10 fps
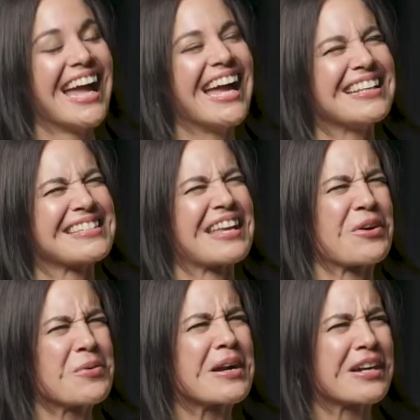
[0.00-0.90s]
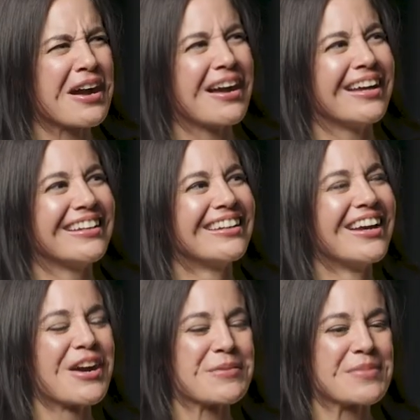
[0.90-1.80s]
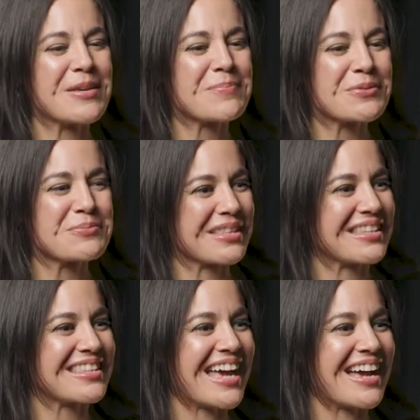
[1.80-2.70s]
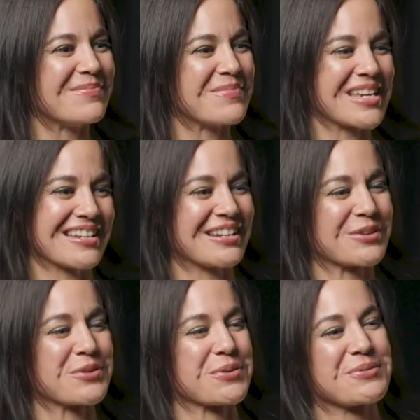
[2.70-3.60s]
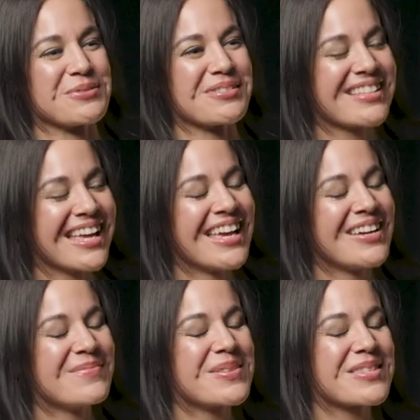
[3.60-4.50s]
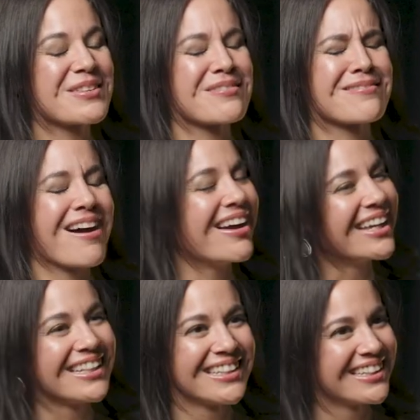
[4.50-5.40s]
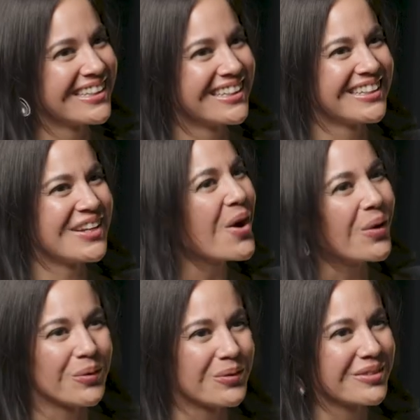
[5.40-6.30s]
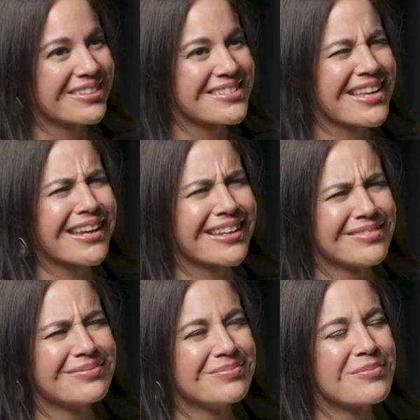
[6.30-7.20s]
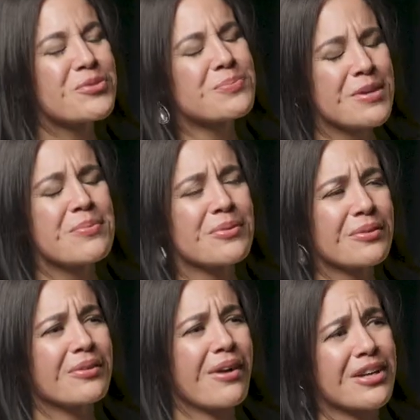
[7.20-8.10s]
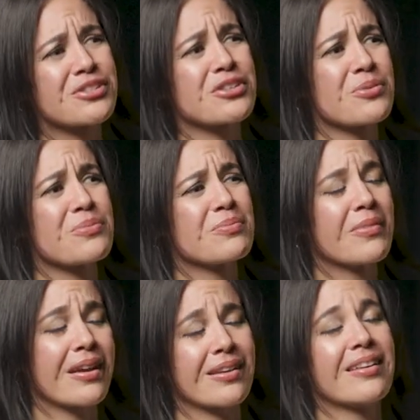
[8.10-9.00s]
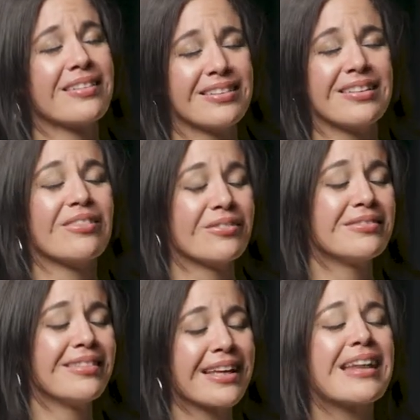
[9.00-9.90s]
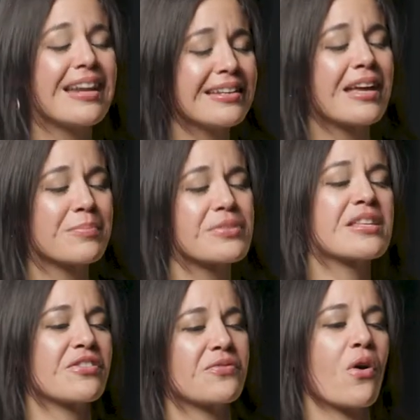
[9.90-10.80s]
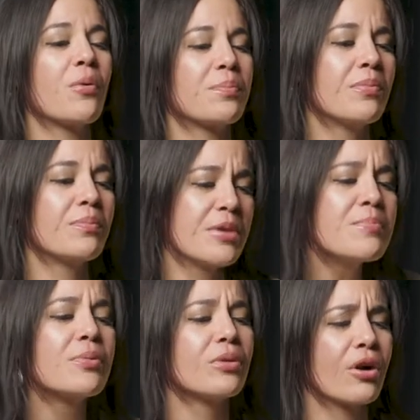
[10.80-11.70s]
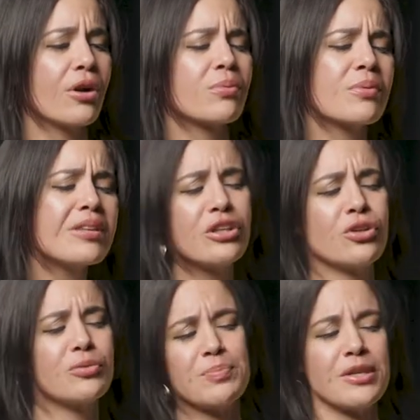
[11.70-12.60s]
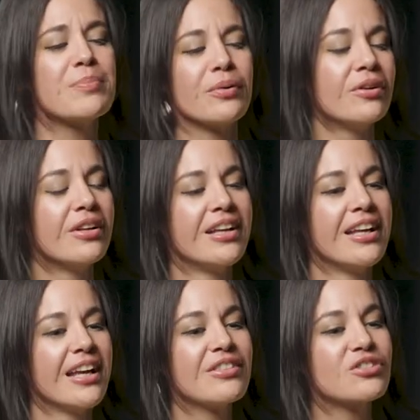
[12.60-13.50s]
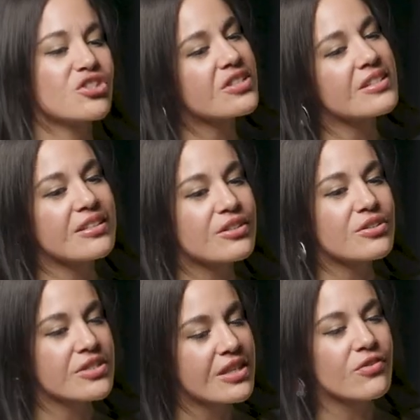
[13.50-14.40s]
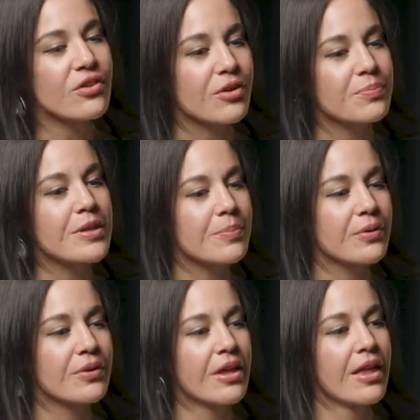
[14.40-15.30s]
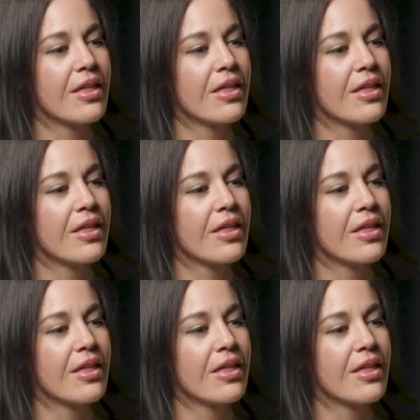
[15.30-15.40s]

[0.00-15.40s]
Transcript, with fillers: and it's like, oh my God, are people really that mean and cruel? But they're not. No, there's like, most people are actually like, you know, like 99% of all people are really good people. And there's just a little sliver of people